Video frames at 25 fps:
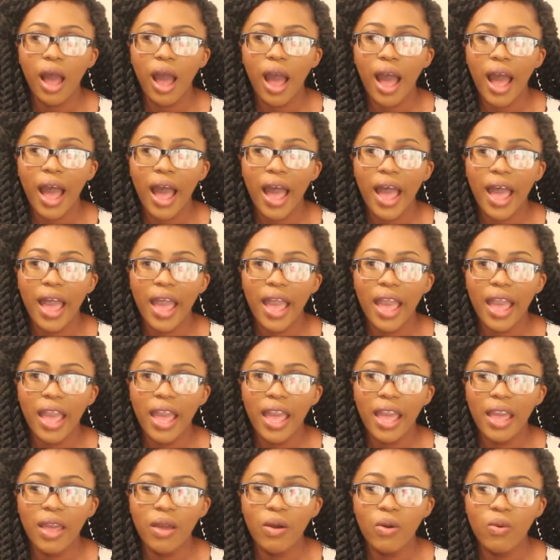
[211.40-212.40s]

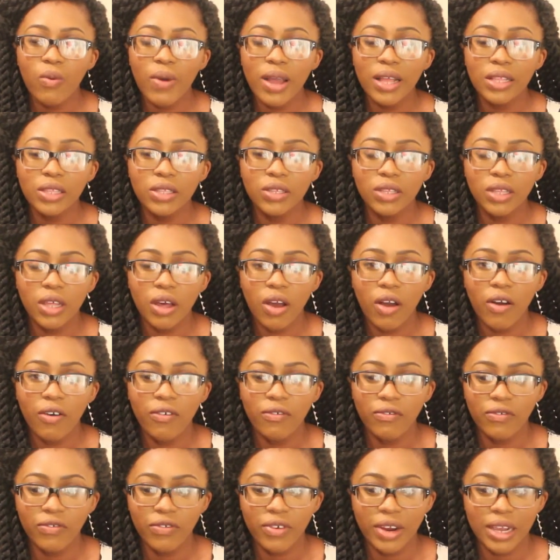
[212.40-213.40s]
I went to the
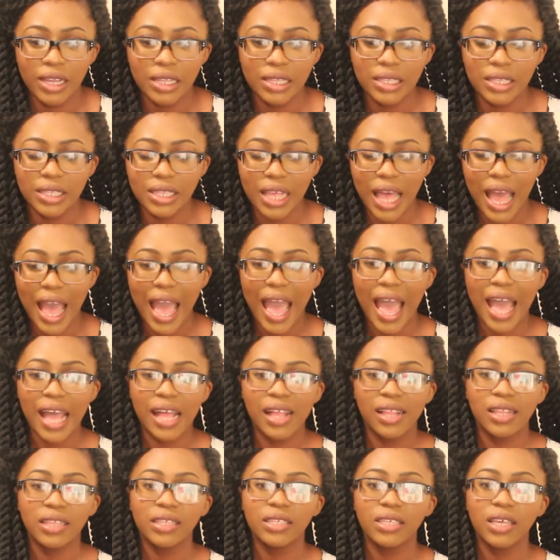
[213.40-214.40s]
conference,
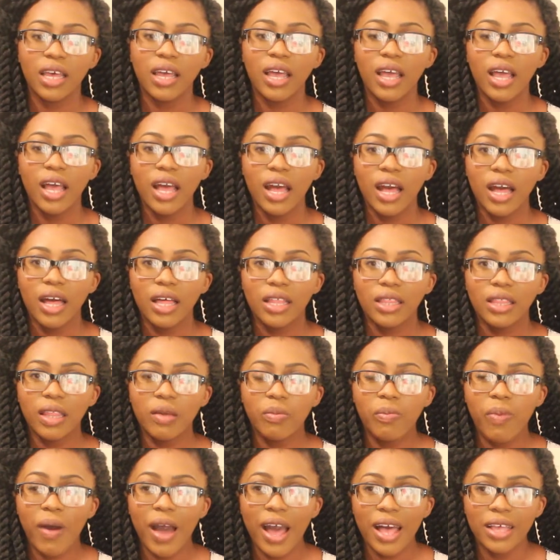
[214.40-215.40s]
and
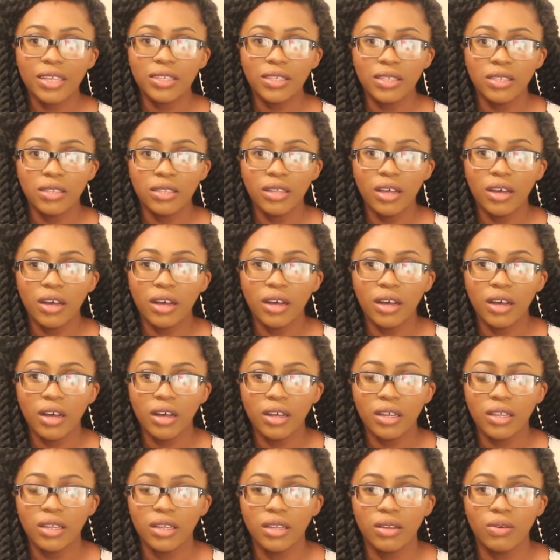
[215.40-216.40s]
the
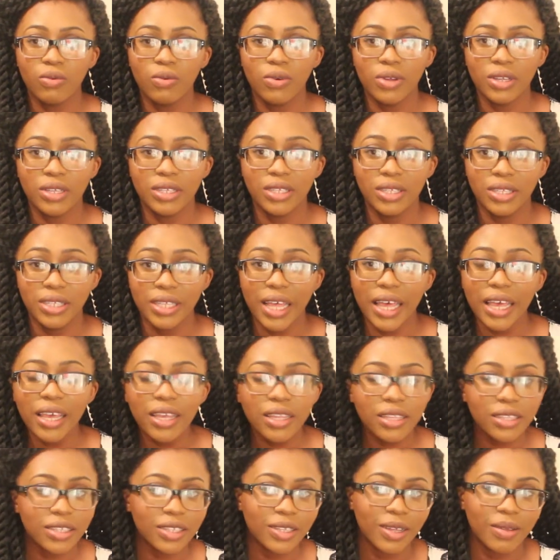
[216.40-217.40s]
pastor was
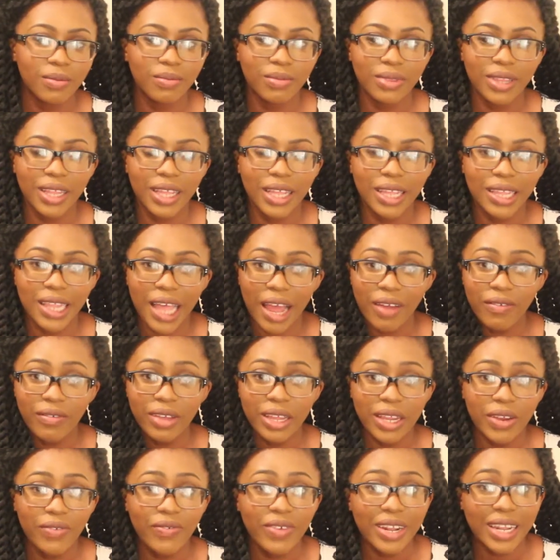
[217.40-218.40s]
saying something that
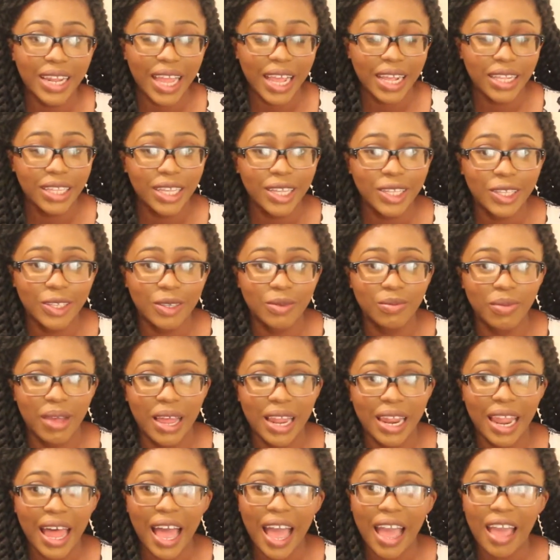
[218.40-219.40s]
really related to
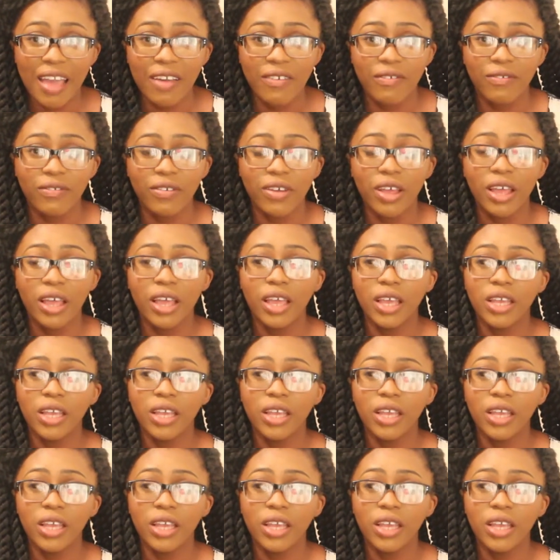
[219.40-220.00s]
my life.